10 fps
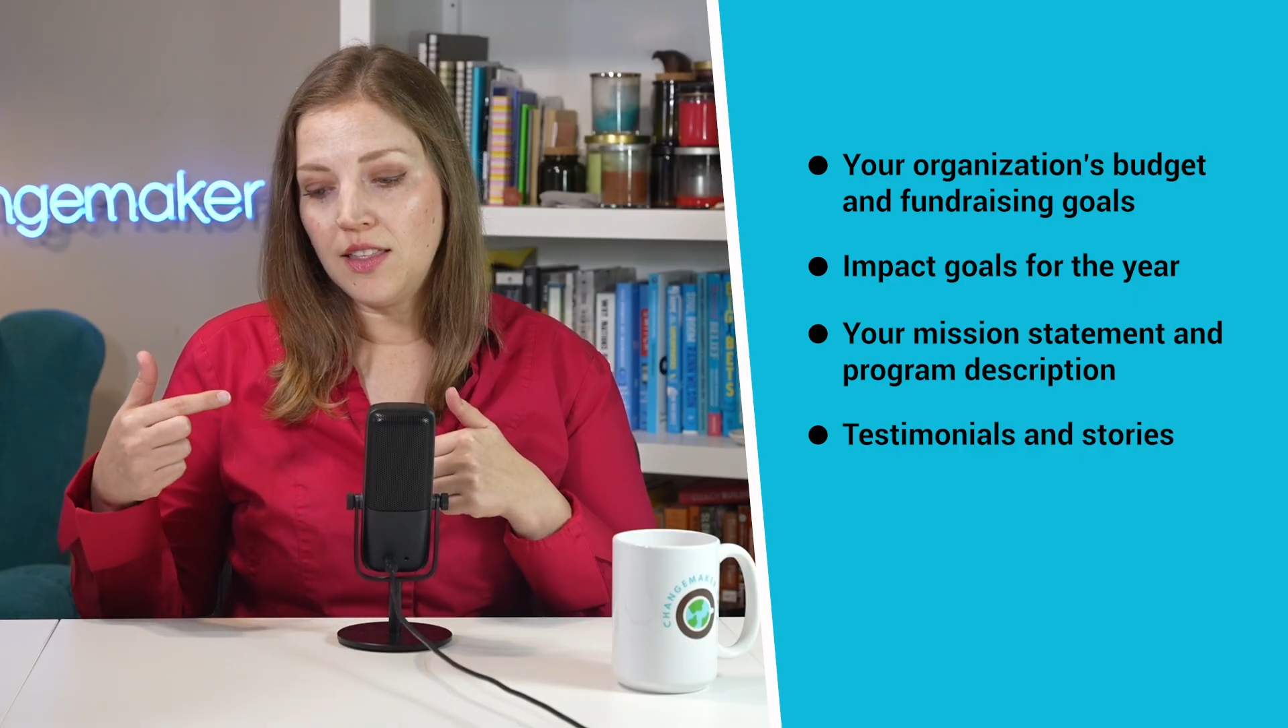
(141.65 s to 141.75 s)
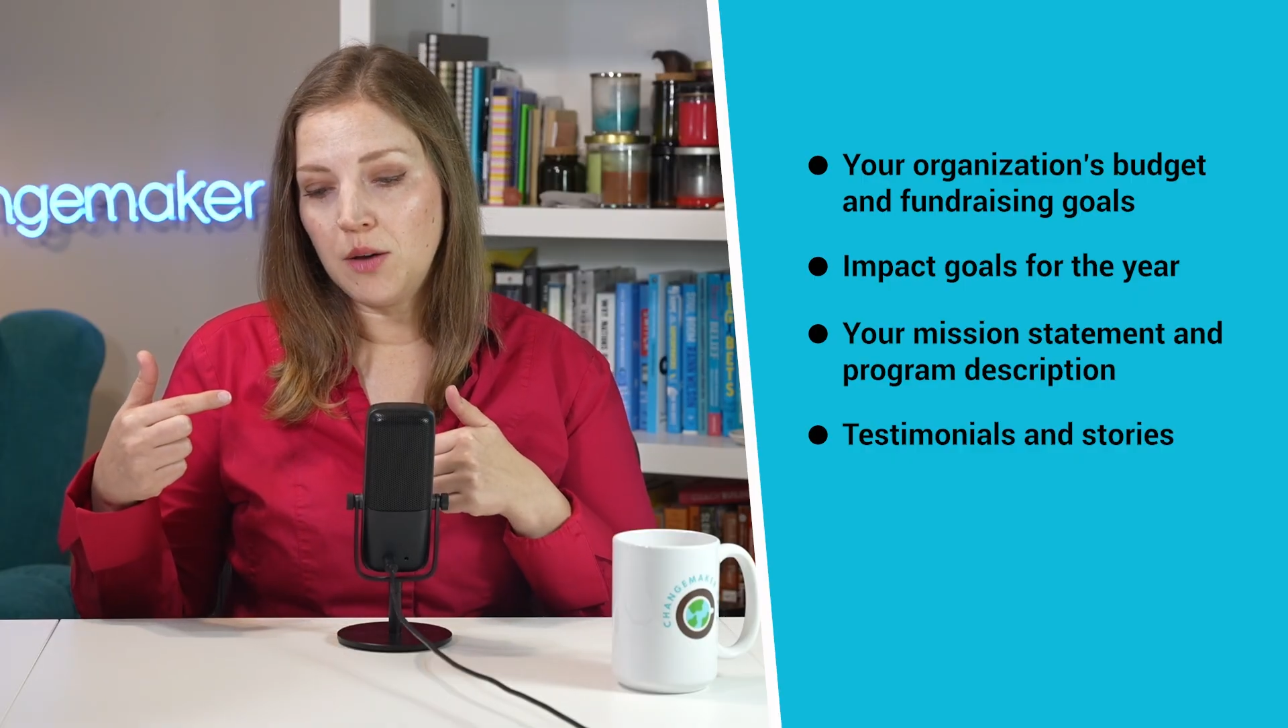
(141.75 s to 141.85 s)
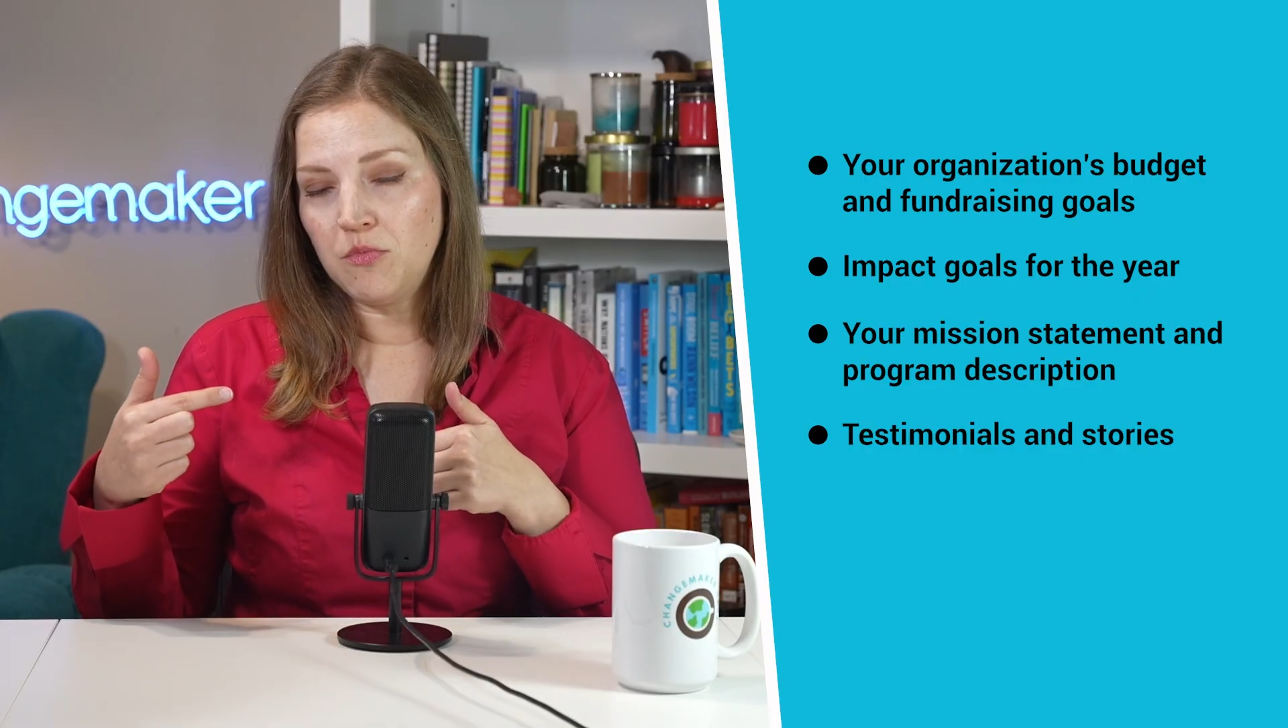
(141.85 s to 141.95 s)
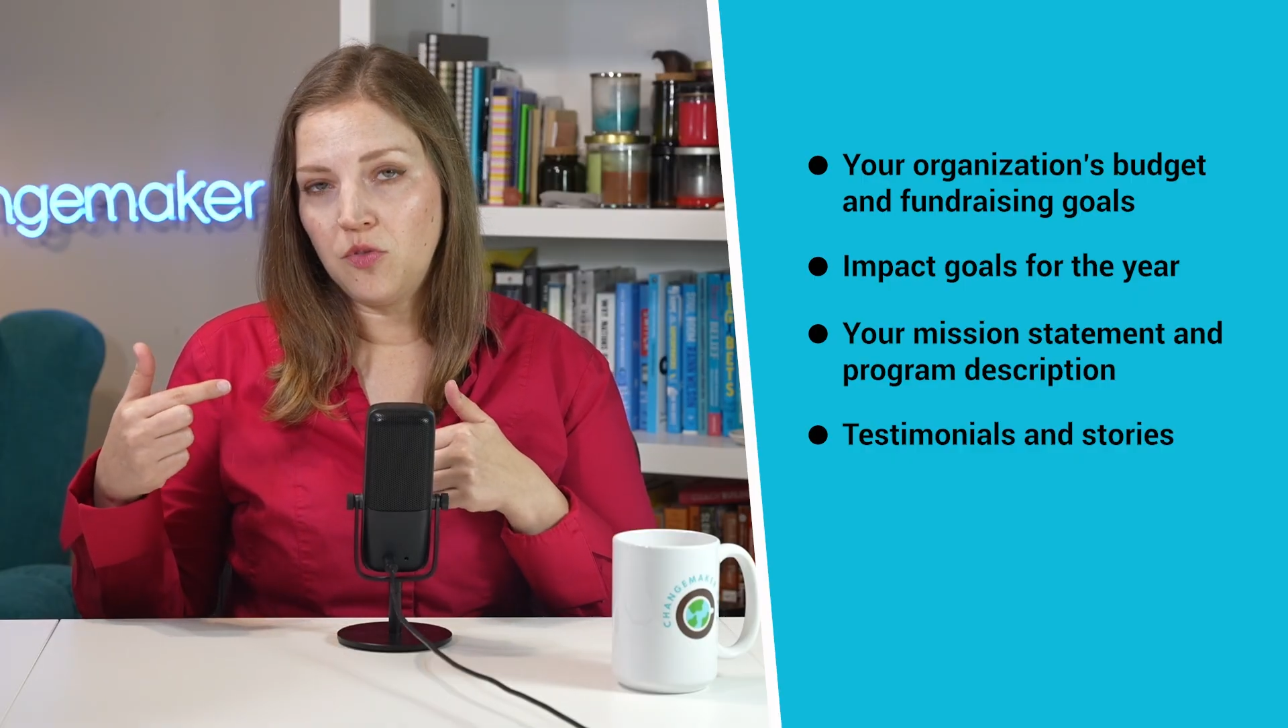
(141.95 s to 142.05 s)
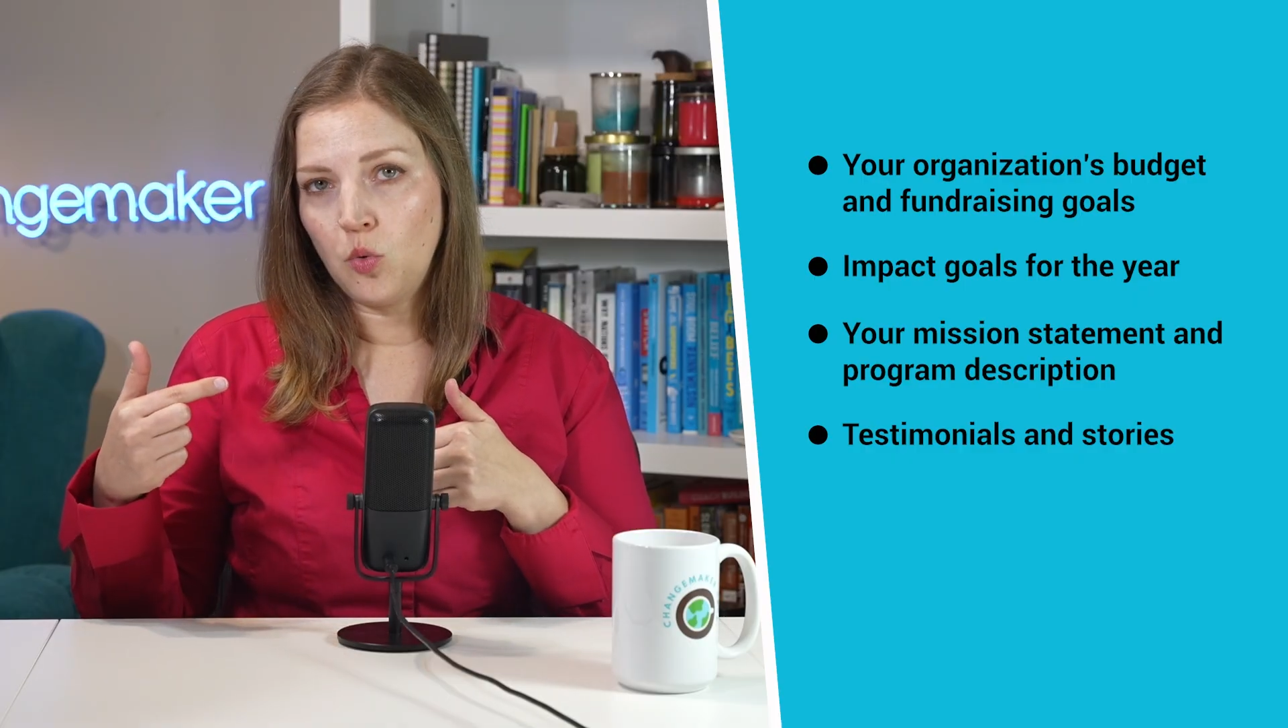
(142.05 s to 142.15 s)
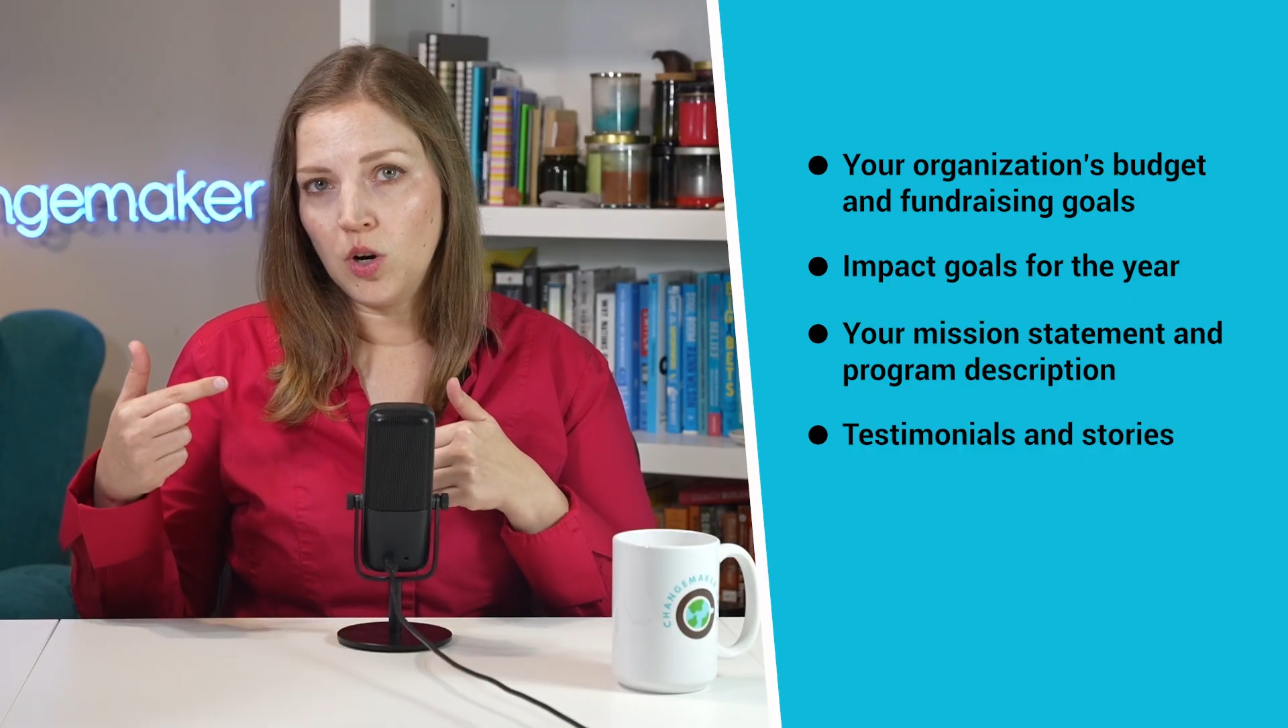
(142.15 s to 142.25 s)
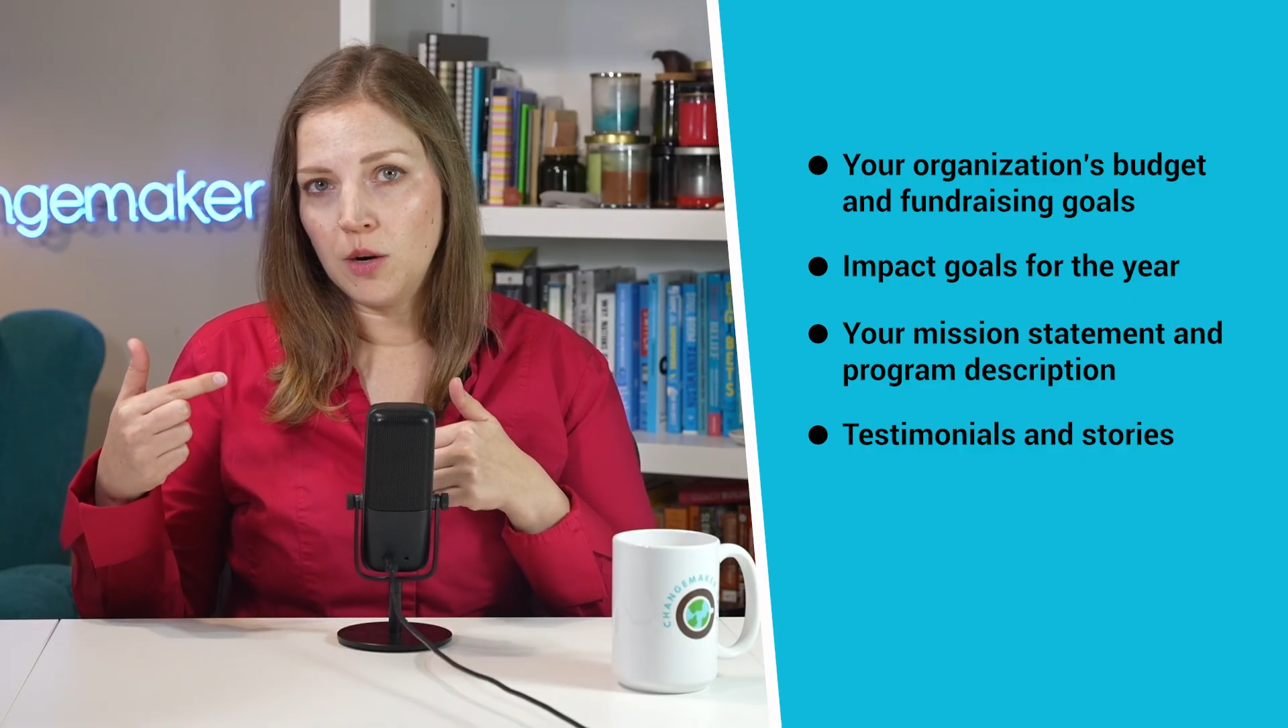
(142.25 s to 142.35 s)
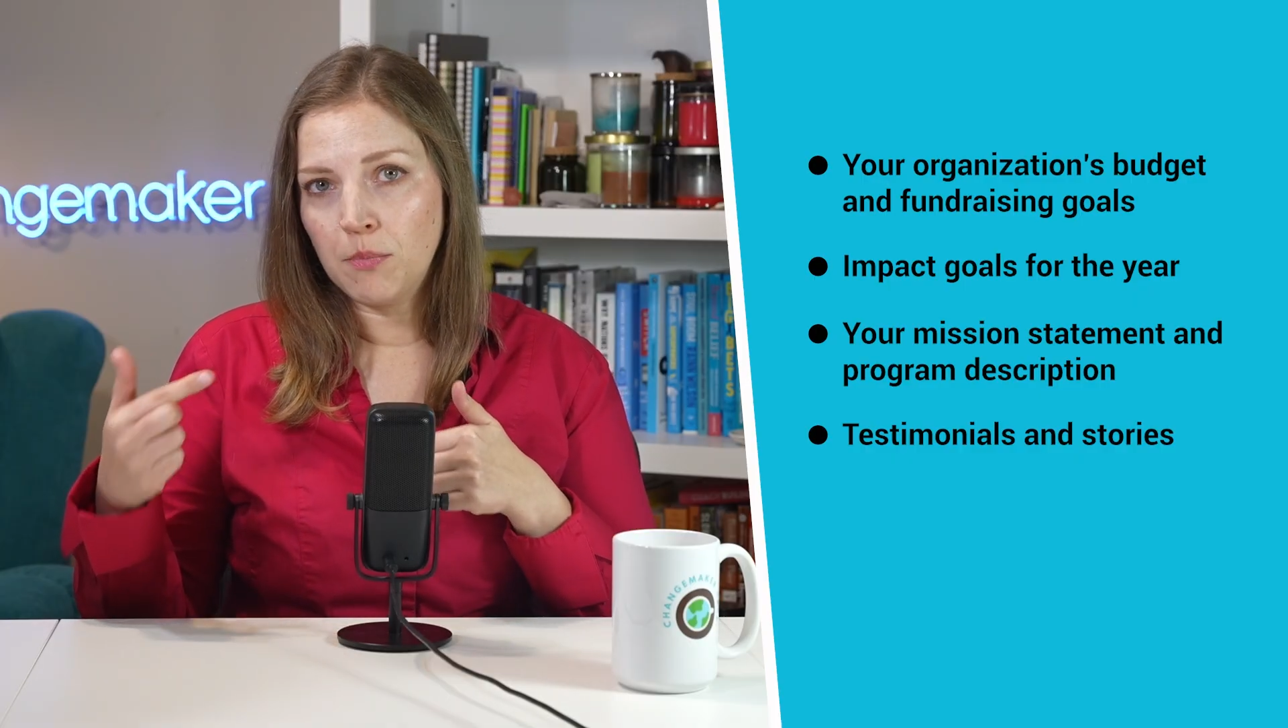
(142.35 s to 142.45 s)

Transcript: them for